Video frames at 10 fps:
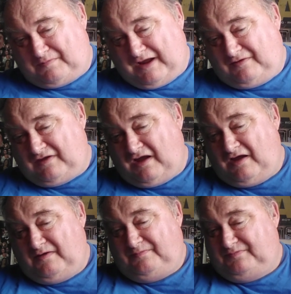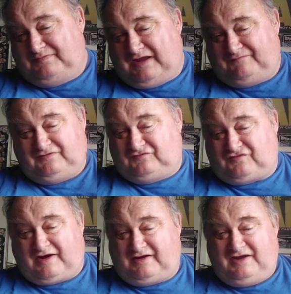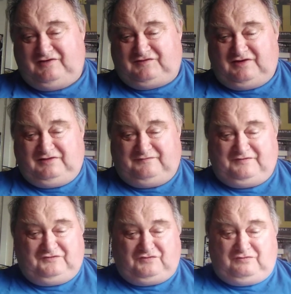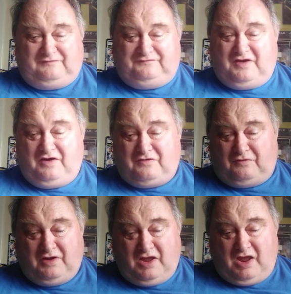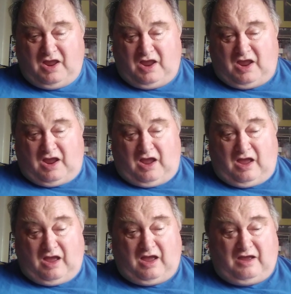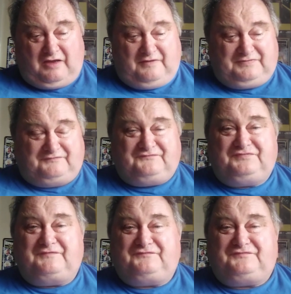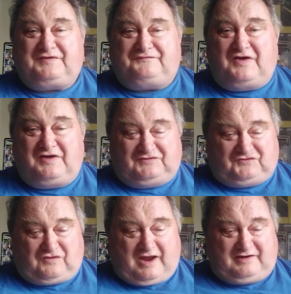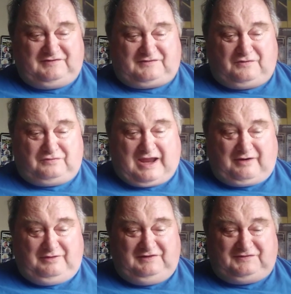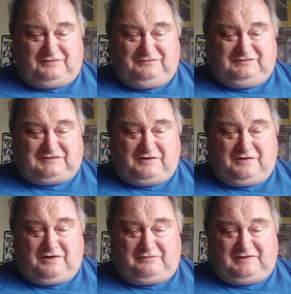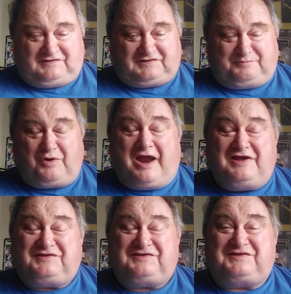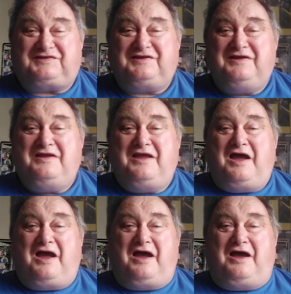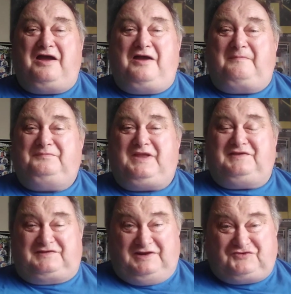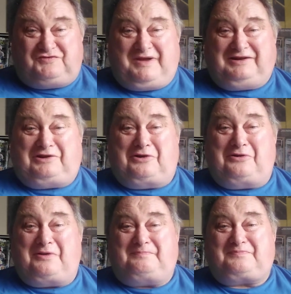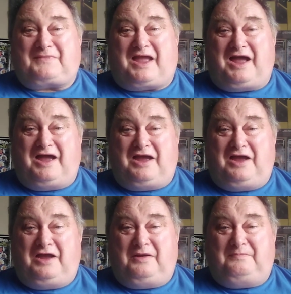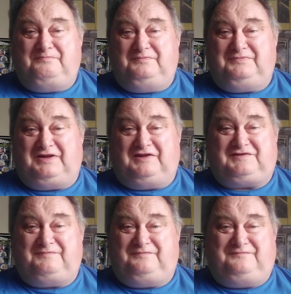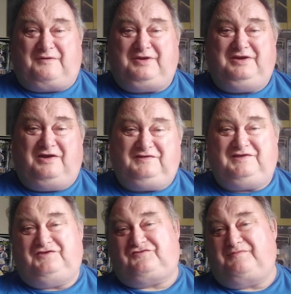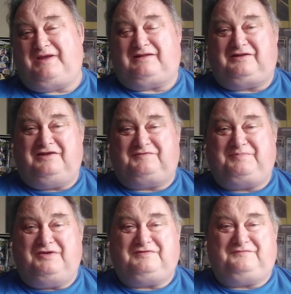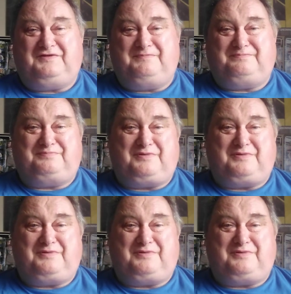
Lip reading: about give a track each individual review. The first track is called Harry's on Tour Express. It's an instrumental, and it's a very nice instrumental. It's beautifully